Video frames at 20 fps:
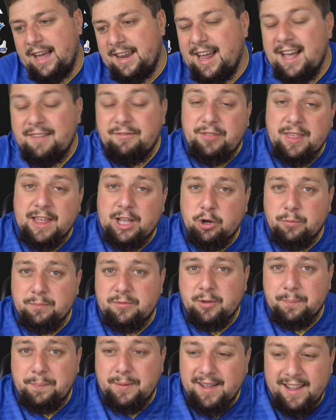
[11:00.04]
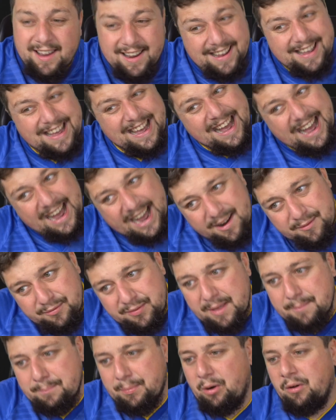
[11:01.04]
And have they come to play? Have
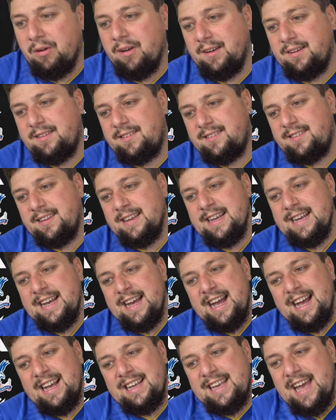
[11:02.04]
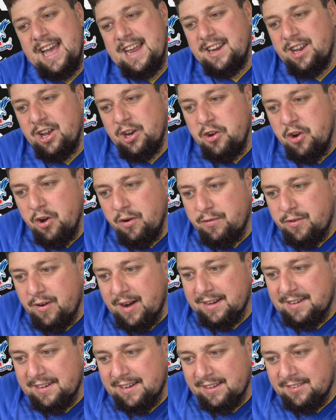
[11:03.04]
they bollocks? Again, another
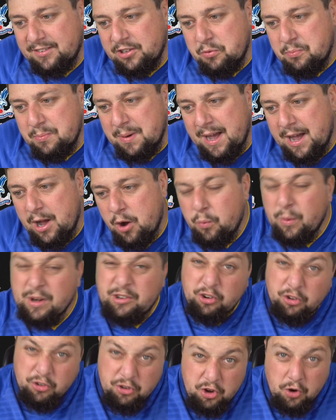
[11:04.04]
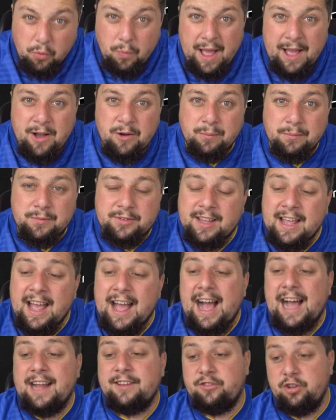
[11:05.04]
Adidas number, which underwhelms.
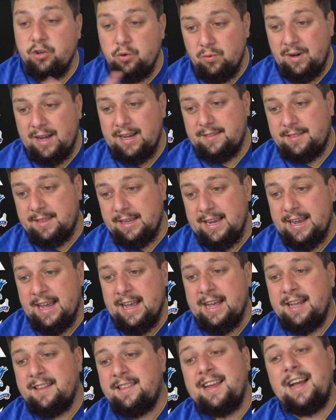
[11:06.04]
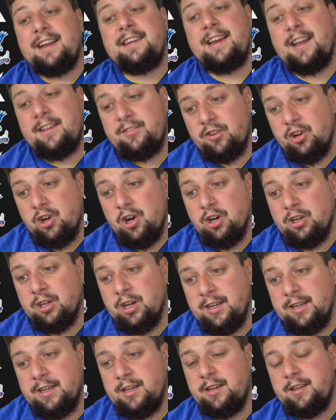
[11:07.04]
I do like the Adidas
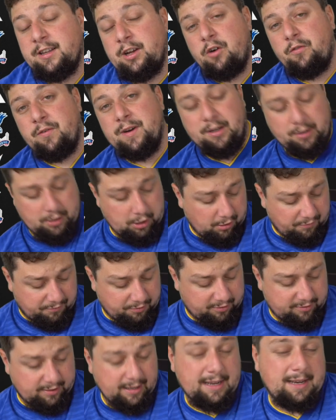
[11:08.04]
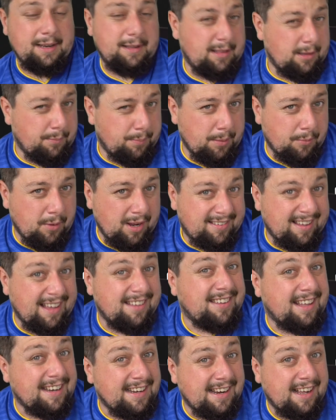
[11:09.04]
logo. You know, they got rid of obviously, the bit where it
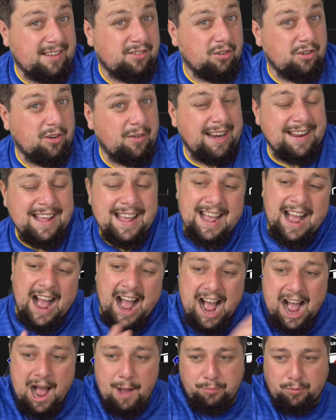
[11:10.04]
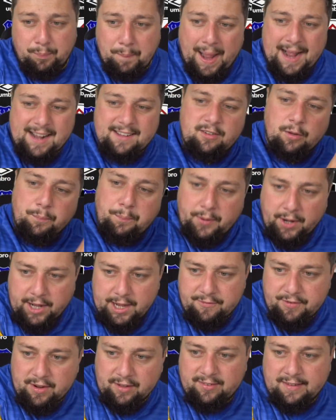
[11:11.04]
says Adidas underneath. Harps back to
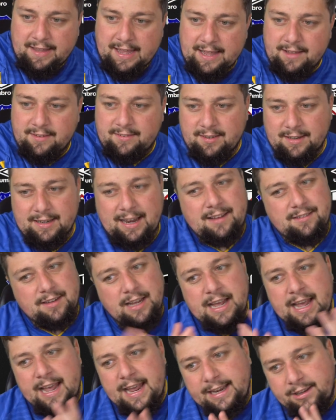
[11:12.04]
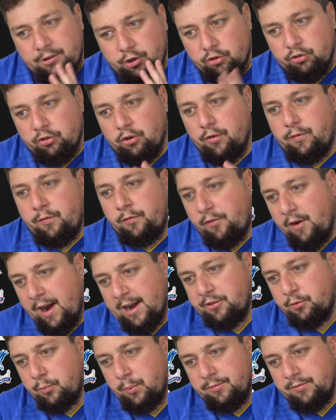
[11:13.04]
previous kits and that. It does look
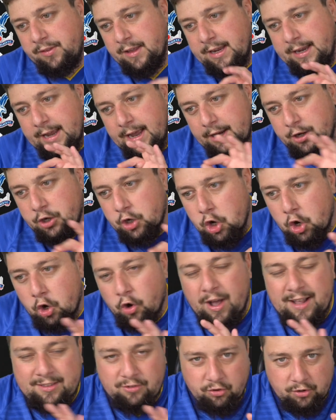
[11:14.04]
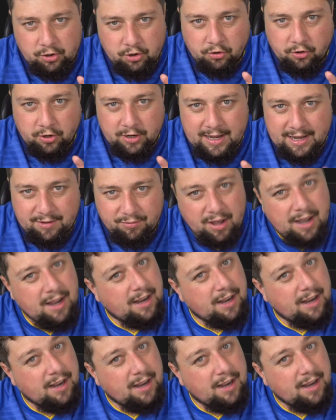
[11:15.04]
fresh with the no lettering underneath.